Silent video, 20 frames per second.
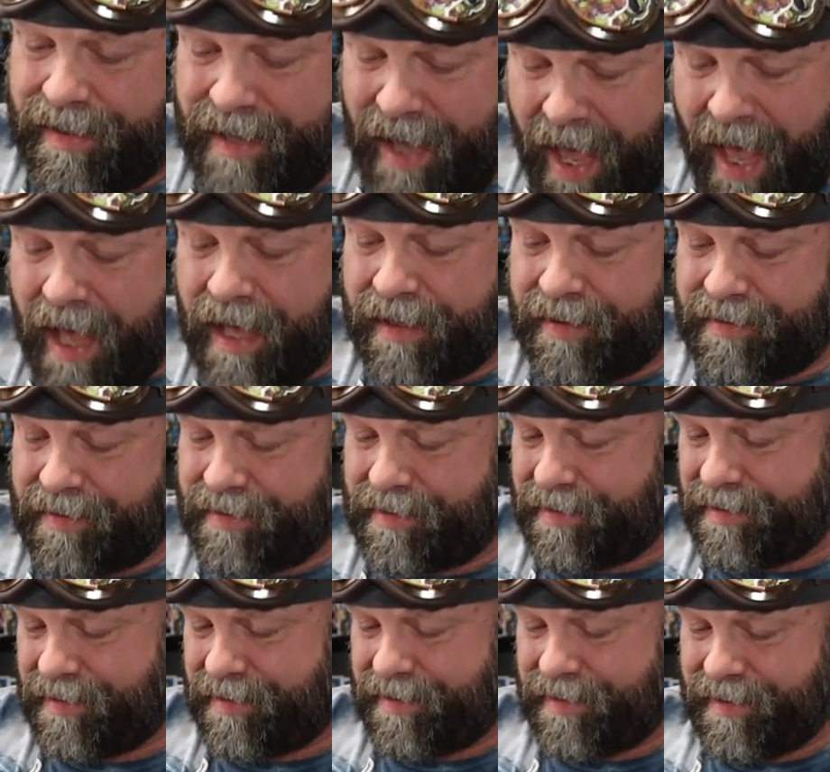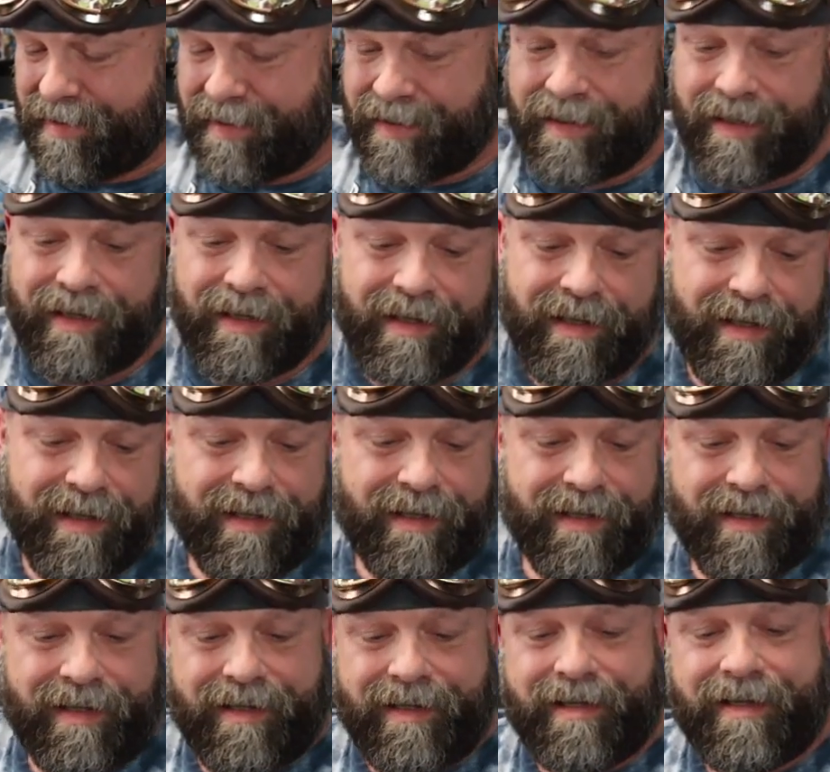Yes!
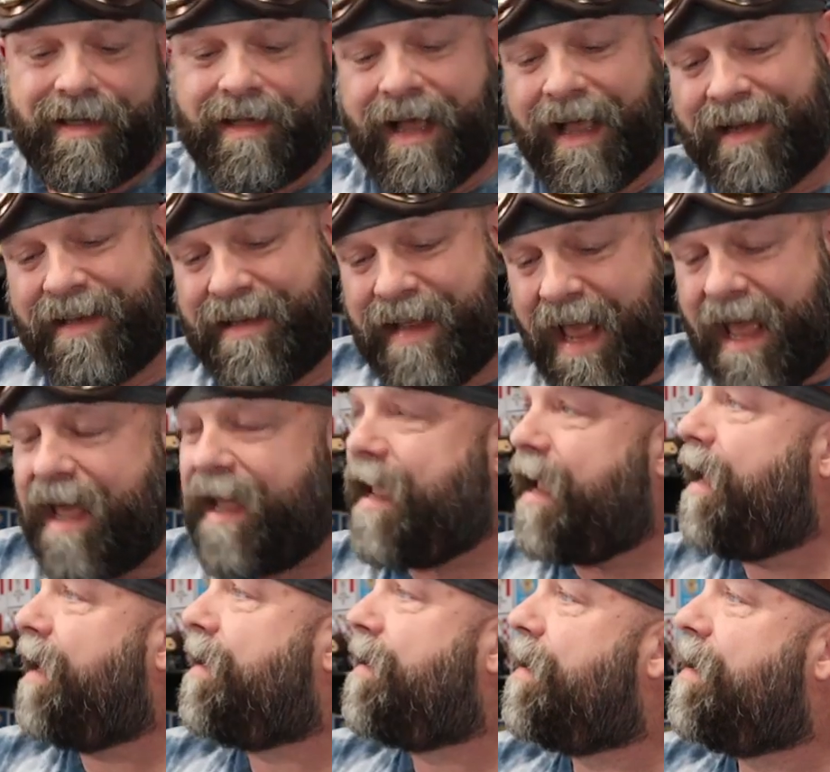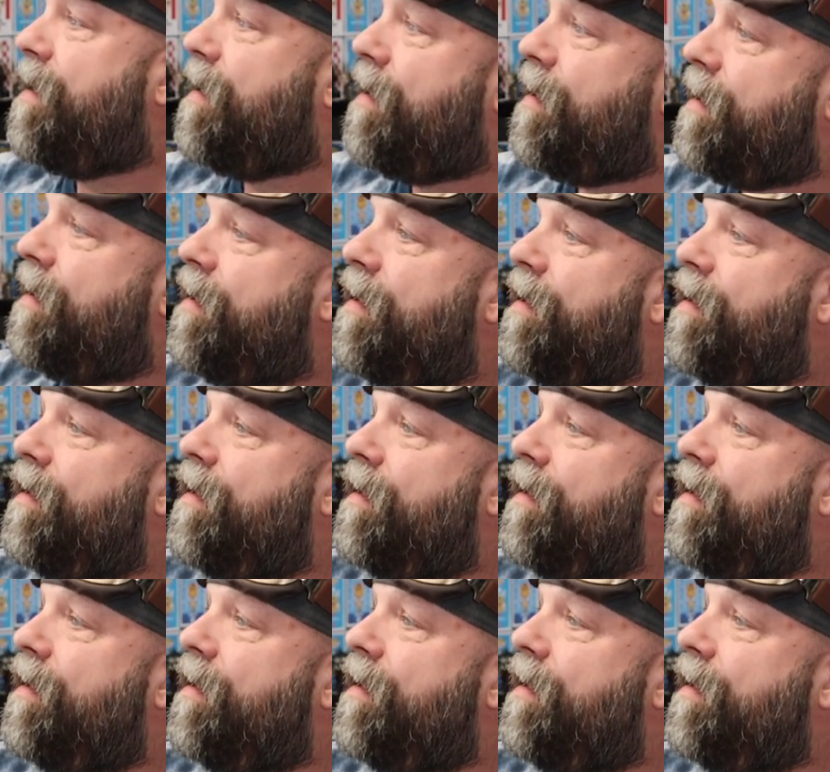I dig it.